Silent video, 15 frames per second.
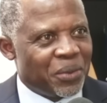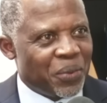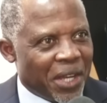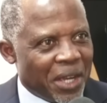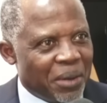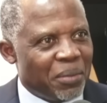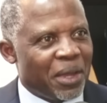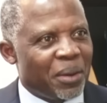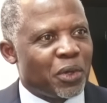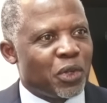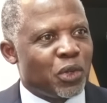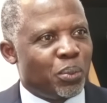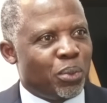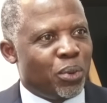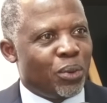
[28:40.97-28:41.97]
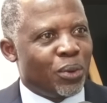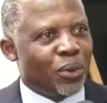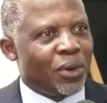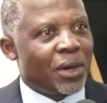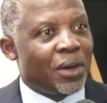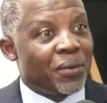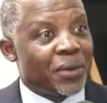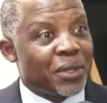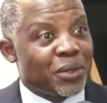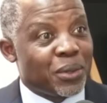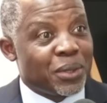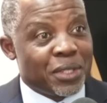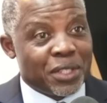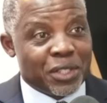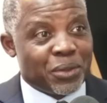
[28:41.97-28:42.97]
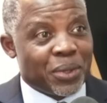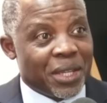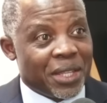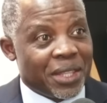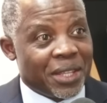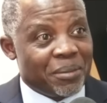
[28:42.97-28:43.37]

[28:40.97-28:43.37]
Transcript: We can be able to pull our resources together